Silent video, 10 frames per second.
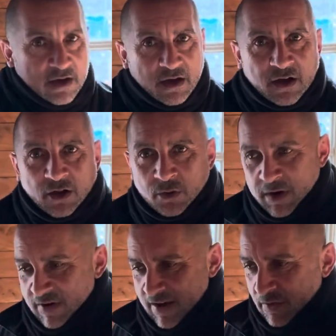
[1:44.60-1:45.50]

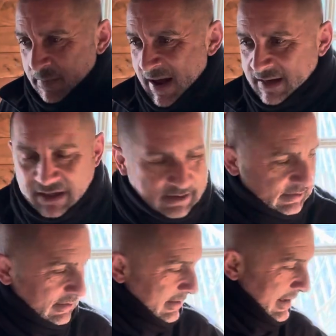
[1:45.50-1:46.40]
the back.
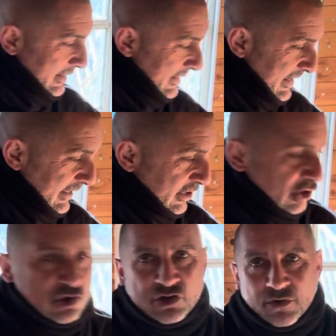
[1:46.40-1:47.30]
I think it's
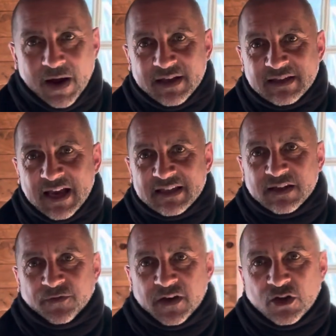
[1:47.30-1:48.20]
just the right size to
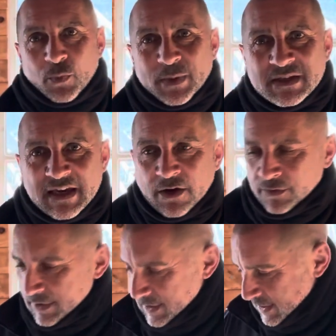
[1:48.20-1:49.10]
fit a cup of tea on.
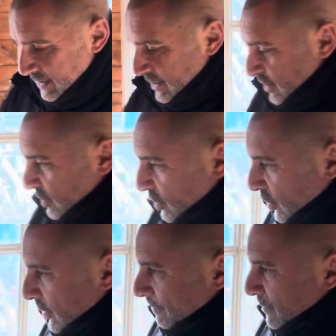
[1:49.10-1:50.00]

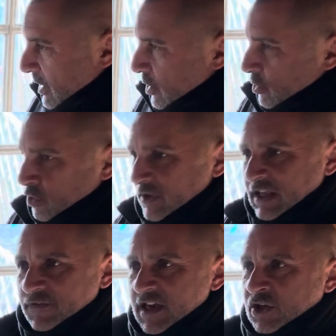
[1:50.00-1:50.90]
So going to
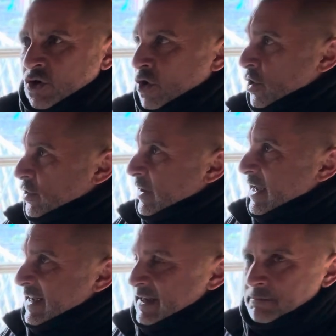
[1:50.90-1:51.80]
give it a go.
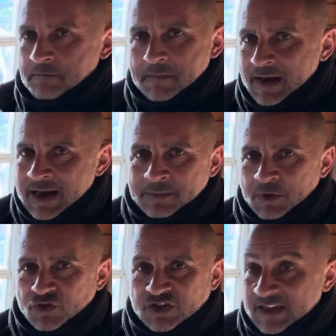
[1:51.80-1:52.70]
I'm
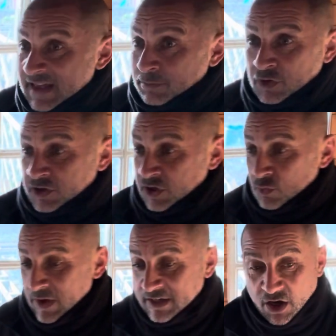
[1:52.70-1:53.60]
not saying that I'm going to do
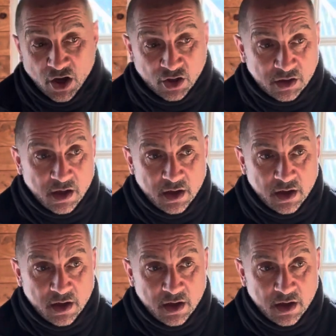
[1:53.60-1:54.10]
this all